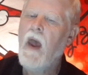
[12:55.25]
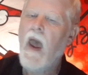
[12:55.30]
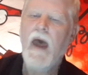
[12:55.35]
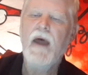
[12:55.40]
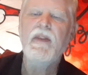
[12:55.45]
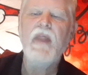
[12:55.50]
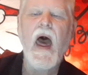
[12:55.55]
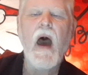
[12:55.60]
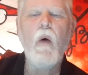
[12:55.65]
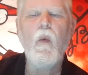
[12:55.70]

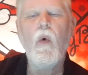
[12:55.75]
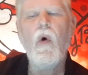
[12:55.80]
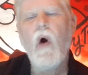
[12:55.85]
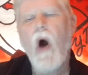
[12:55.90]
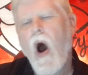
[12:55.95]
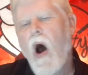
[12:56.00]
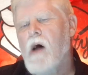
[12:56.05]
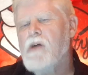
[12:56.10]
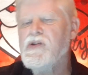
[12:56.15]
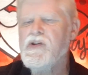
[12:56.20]
And that will
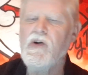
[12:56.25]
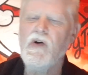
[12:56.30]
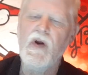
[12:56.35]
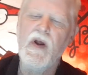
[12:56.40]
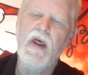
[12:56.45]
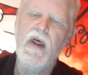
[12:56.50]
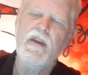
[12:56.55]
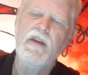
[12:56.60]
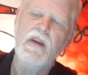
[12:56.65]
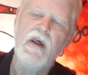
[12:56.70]
usher
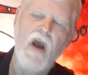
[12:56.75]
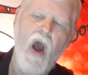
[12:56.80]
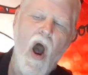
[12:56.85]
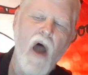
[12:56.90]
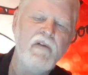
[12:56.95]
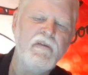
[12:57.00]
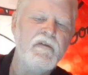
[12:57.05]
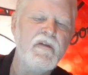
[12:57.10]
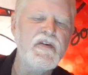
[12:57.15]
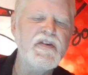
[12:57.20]
in the
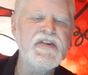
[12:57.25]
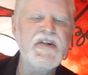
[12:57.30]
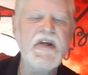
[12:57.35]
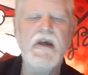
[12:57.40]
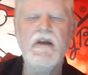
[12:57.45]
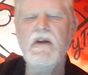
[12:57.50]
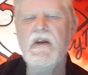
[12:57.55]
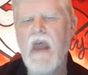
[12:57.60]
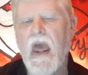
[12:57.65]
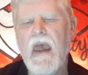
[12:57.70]

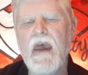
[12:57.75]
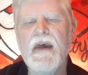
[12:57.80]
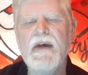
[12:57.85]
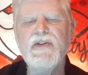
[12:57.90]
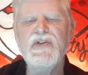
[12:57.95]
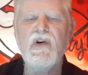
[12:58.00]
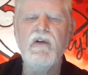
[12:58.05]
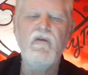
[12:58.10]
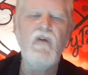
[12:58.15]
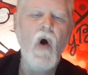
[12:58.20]
unforeseen
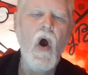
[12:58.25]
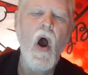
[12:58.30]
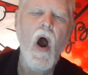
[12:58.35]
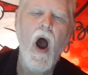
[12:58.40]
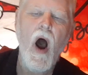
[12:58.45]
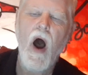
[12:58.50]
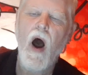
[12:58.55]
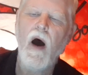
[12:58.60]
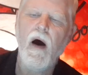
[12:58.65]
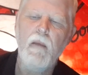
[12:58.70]
days of
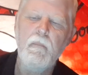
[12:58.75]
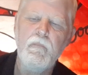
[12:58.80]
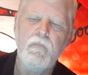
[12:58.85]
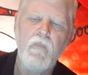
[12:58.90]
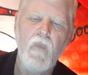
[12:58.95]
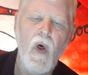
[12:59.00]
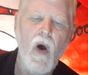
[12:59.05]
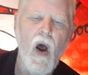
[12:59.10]
um,